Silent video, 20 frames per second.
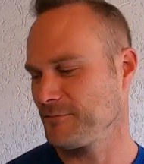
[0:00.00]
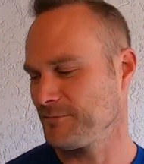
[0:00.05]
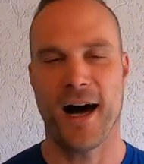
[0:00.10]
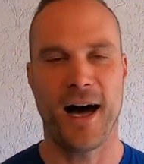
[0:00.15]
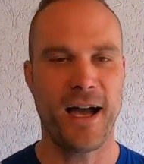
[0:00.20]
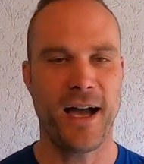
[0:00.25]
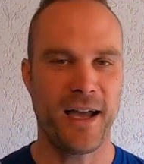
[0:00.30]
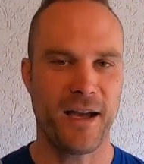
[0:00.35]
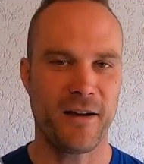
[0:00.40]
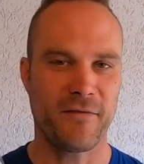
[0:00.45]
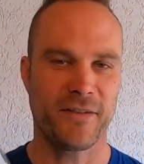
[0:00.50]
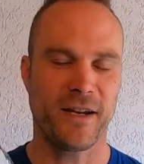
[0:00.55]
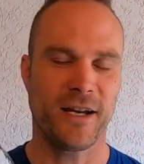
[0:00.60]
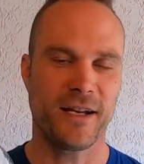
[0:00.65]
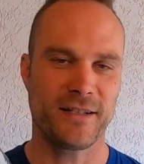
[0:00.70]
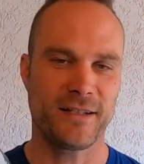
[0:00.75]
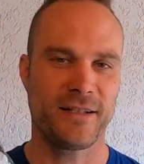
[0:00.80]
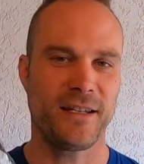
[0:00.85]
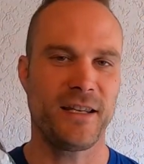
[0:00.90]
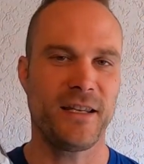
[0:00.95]
I have
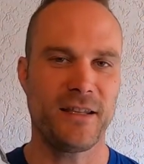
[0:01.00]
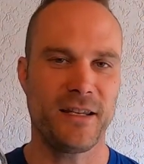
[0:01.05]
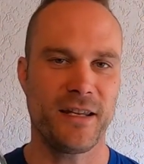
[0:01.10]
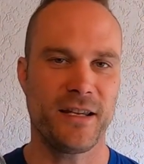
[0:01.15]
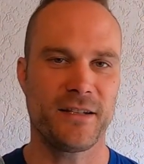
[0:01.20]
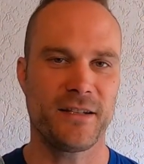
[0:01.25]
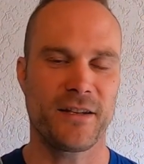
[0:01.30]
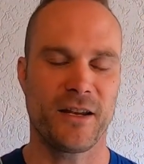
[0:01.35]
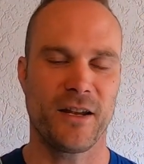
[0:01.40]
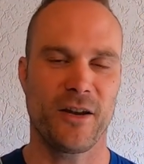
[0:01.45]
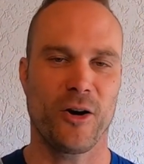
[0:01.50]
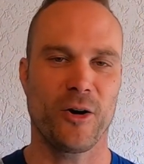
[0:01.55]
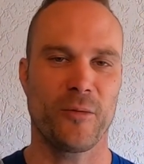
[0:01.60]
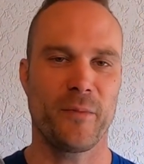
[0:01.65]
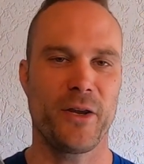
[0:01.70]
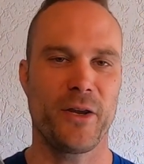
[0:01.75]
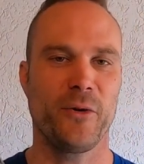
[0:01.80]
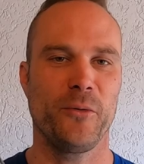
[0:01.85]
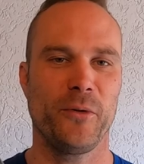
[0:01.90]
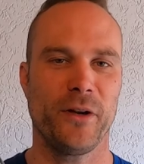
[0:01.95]
not seen these in
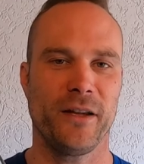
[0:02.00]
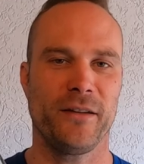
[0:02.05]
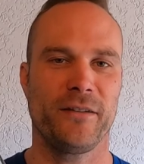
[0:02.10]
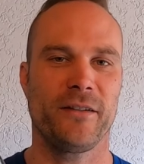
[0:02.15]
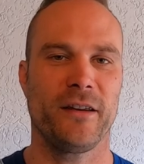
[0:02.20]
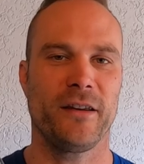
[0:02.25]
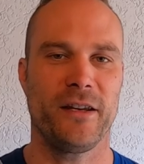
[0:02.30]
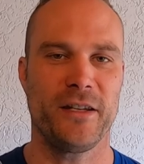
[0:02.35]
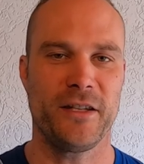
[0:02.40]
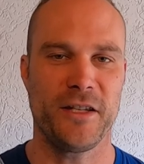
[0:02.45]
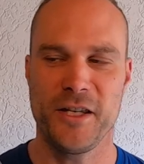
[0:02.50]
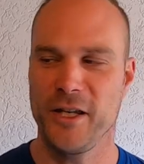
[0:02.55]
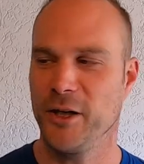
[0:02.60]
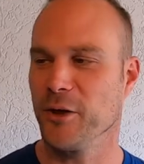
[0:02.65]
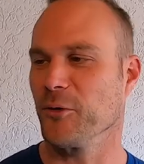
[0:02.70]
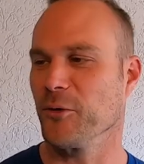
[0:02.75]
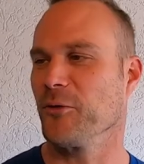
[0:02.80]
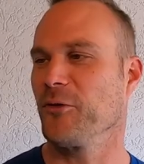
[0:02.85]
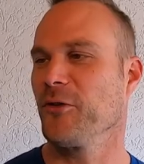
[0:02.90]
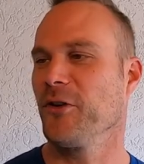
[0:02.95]
Army units in
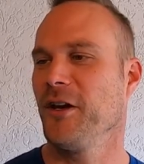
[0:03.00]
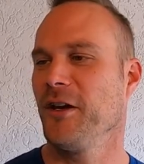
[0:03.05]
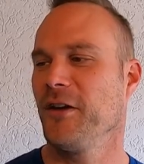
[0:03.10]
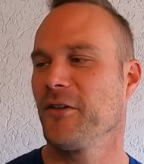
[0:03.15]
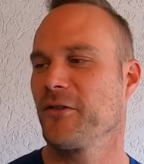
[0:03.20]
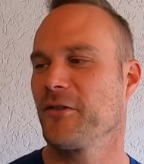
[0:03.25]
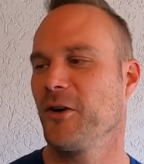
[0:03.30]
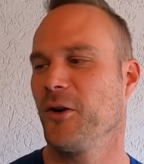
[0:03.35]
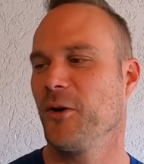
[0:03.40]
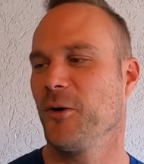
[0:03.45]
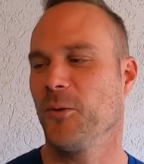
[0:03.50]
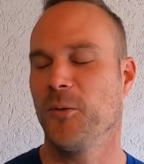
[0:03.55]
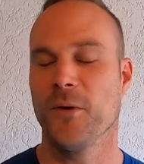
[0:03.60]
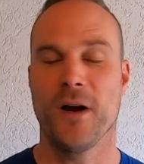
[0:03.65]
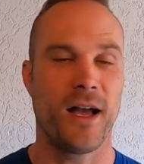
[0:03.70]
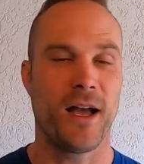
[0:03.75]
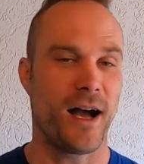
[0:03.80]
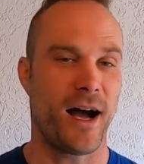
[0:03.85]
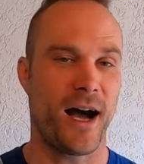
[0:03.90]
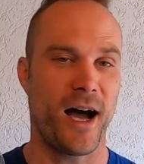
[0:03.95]
years. So
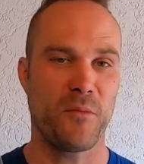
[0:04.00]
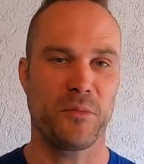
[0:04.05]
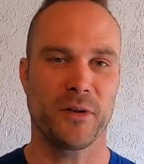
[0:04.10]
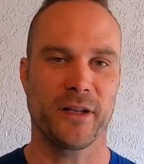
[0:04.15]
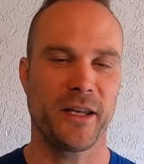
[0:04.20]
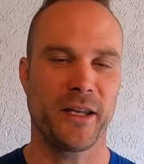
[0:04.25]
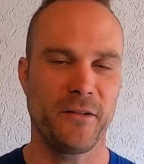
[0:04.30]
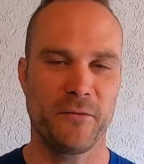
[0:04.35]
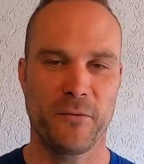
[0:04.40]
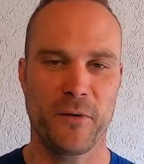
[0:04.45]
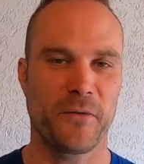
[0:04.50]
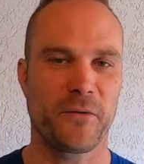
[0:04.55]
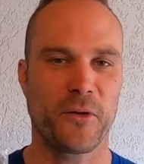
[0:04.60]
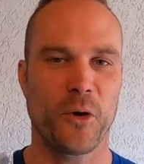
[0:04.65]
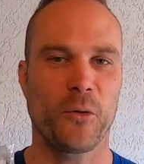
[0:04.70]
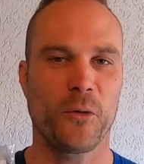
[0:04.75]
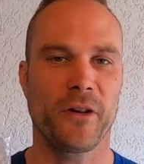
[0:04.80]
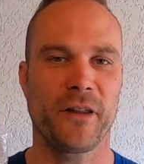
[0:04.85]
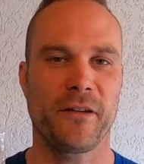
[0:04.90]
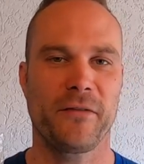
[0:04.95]
I believe we've
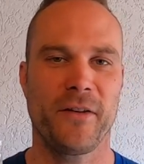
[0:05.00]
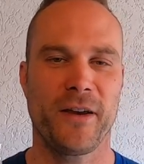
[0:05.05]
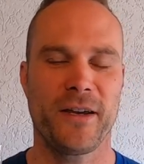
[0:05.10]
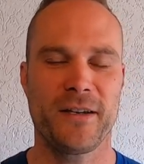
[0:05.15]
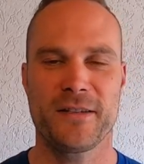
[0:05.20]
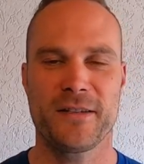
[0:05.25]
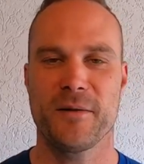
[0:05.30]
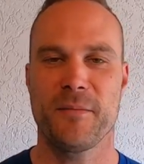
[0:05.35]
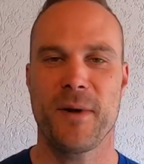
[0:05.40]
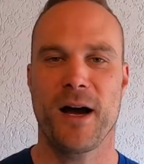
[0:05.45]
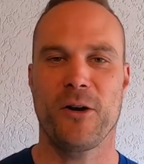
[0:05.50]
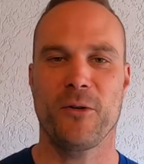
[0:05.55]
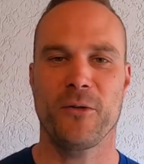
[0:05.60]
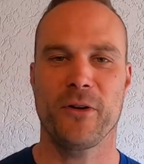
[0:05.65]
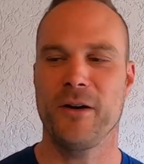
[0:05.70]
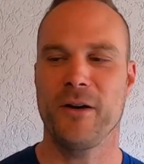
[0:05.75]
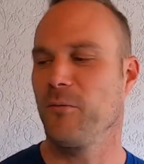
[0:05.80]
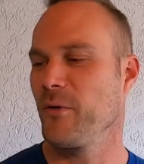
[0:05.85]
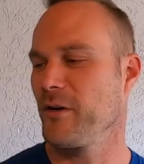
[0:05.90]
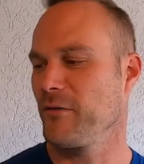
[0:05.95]
totally phased them out
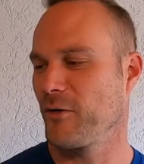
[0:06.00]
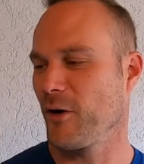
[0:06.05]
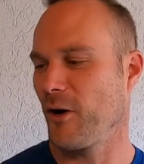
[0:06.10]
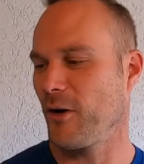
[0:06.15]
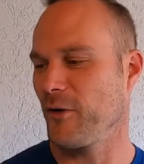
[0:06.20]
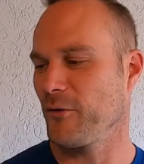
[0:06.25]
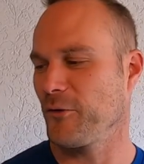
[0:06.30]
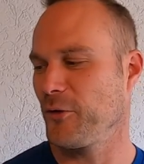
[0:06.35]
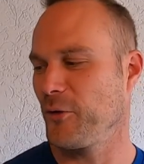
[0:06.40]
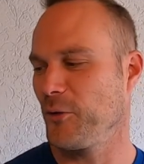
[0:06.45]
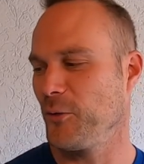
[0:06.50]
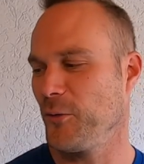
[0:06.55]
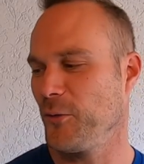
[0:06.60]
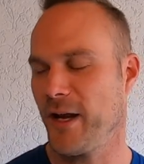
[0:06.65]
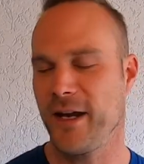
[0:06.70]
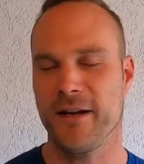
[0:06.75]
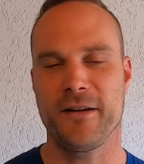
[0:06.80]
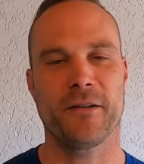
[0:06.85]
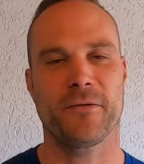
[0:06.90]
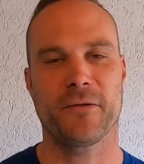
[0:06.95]
and we've gone to
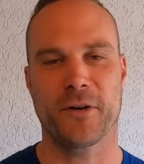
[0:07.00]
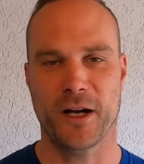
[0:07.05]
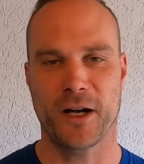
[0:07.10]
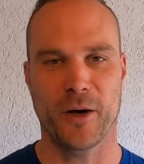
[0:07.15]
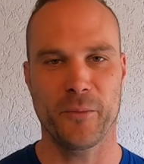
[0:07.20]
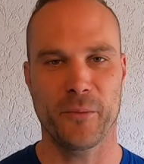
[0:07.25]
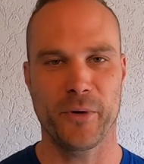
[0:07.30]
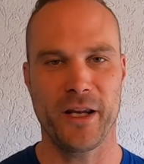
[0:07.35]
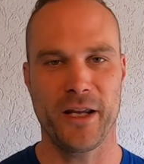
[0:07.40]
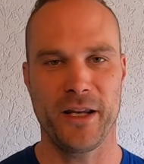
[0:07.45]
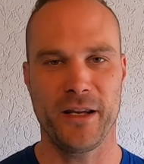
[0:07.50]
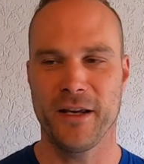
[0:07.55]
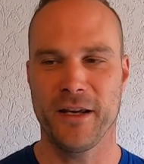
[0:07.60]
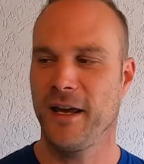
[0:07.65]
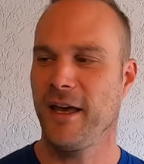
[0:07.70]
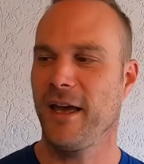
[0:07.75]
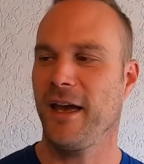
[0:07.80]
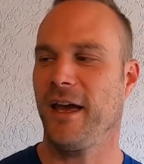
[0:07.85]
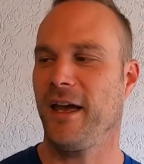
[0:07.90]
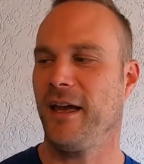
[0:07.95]
a different company
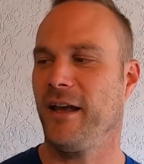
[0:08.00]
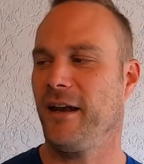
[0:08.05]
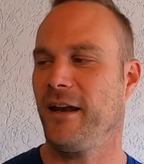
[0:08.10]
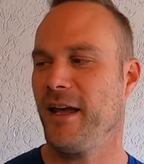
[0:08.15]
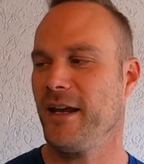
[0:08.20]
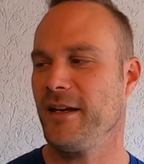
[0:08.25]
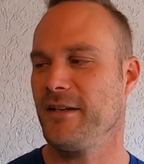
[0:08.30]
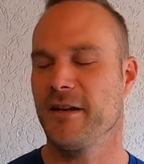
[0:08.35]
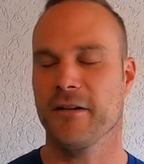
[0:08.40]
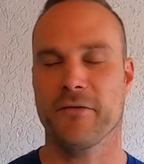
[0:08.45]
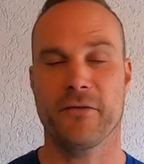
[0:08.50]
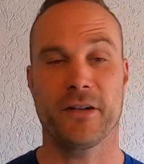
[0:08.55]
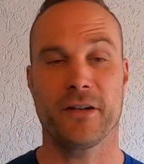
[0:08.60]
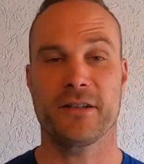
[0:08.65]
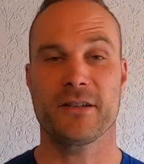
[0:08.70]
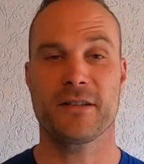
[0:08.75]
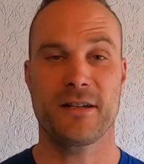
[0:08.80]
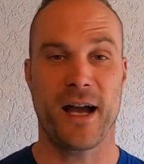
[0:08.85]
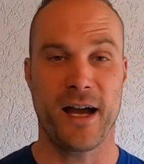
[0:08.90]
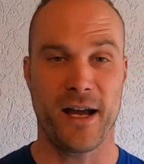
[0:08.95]
and a different
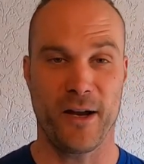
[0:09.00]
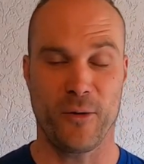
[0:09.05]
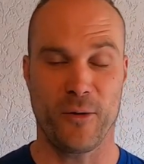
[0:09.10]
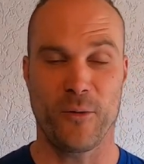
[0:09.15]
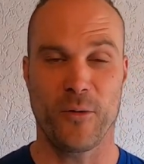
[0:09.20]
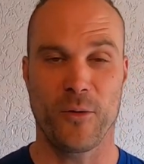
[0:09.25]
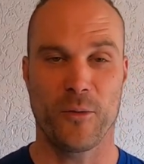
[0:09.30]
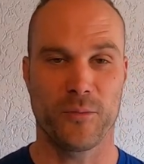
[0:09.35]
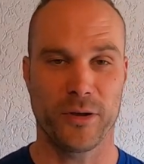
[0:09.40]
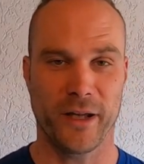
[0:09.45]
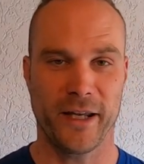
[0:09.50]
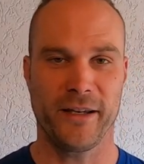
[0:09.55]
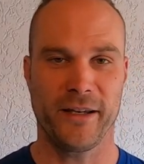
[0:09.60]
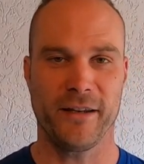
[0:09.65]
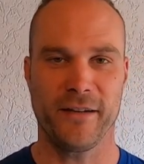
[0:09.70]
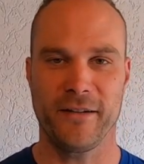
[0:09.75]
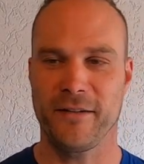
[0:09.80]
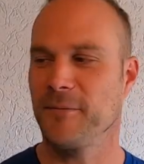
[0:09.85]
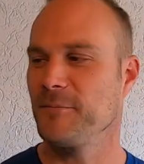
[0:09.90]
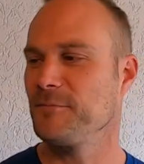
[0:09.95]
style
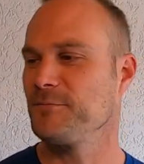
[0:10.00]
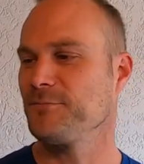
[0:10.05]
blanket.